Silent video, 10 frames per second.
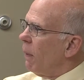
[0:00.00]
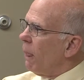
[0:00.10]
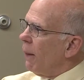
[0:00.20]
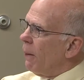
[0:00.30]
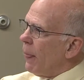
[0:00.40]

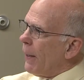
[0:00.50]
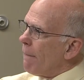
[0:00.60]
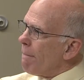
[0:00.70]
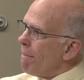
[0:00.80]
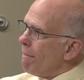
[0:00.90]
I'm going to
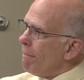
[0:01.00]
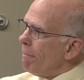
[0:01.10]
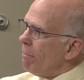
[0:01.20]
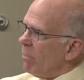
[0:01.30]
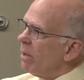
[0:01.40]
summarize some
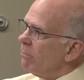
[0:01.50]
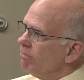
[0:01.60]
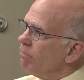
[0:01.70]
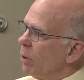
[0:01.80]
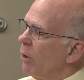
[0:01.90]
things, and
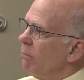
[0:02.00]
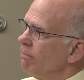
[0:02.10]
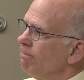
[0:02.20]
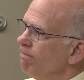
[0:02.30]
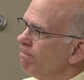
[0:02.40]
you
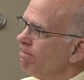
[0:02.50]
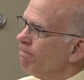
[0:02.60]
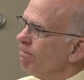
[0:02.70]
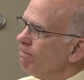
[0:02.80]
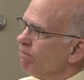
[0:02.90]
keep me on
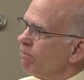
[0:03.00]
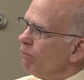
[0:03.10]
track.